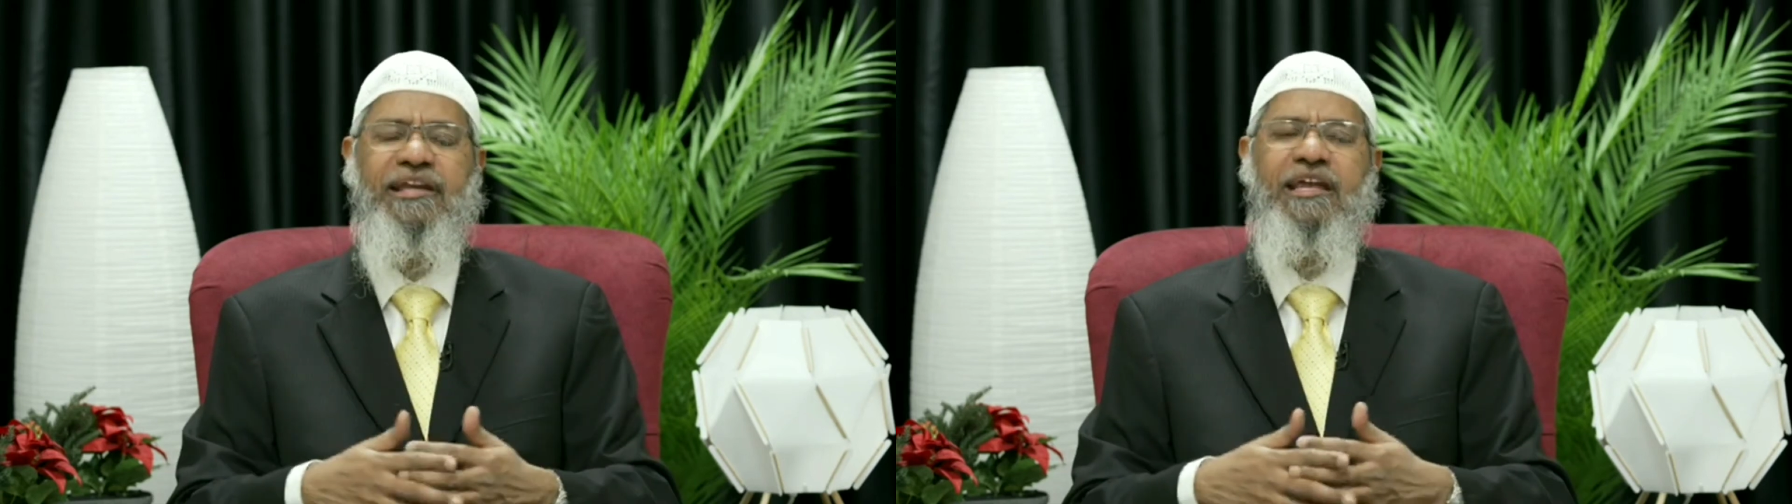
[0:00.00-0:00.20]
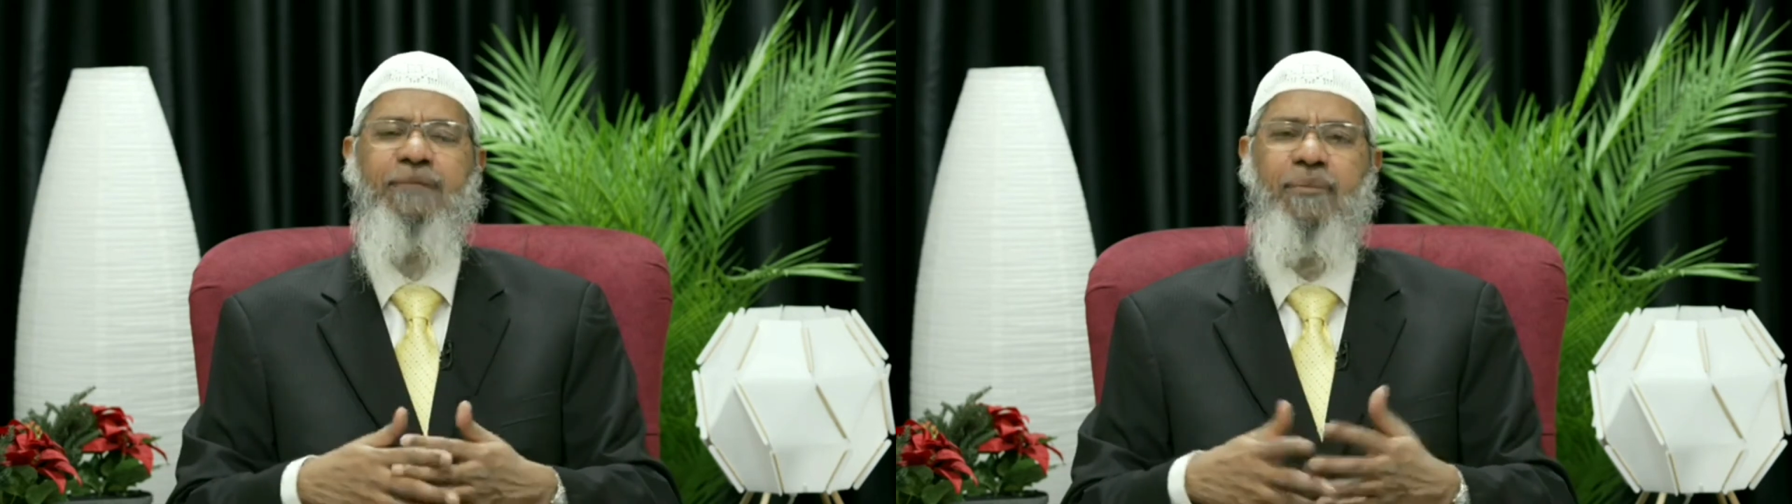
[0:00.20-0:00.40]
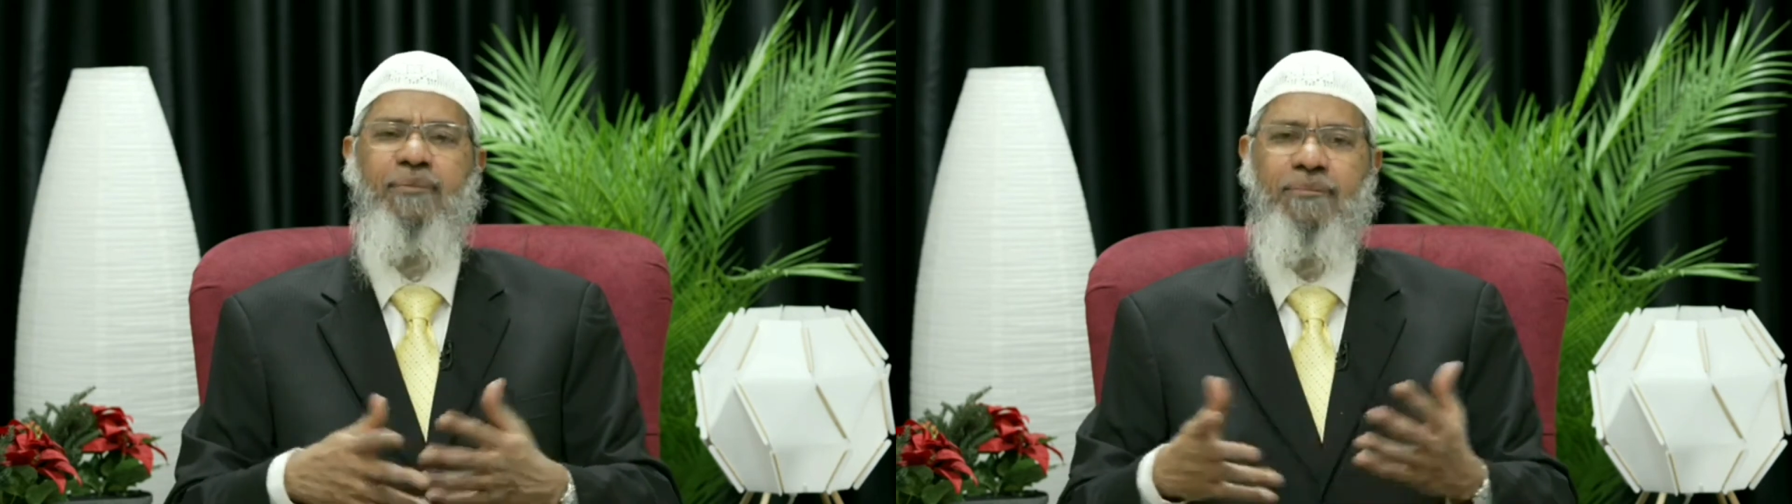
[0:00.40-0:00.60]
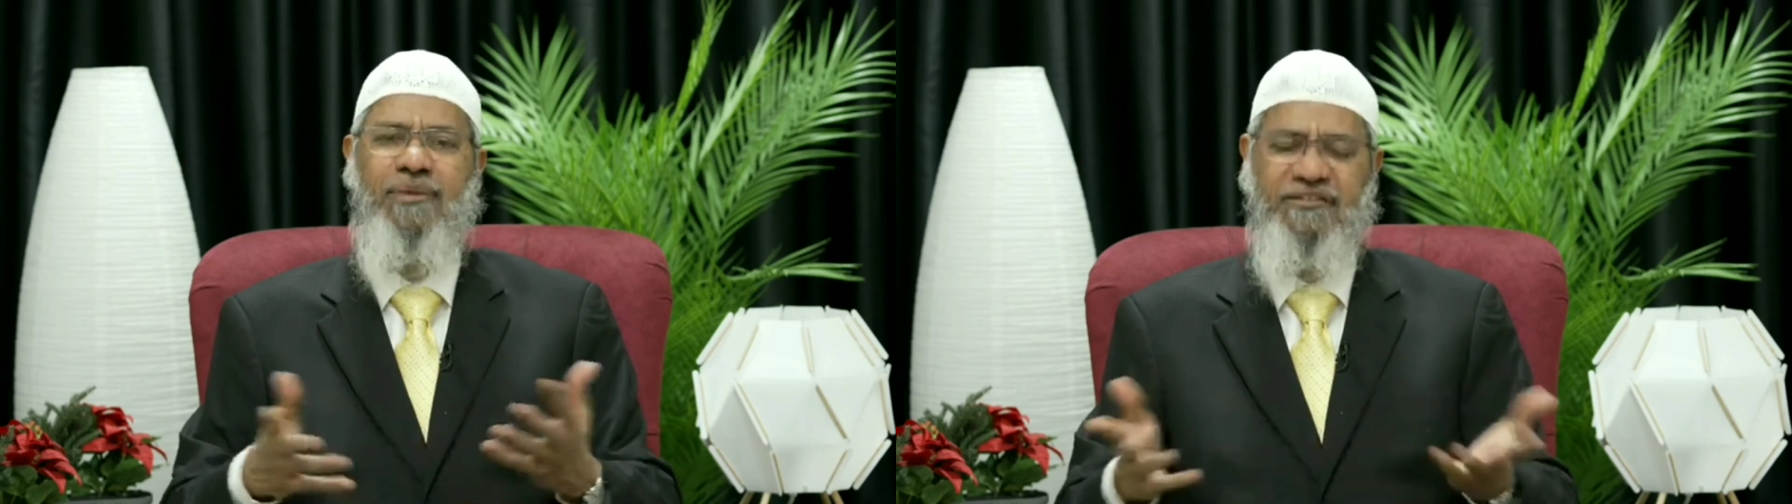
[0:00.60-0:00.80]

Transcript: eating in public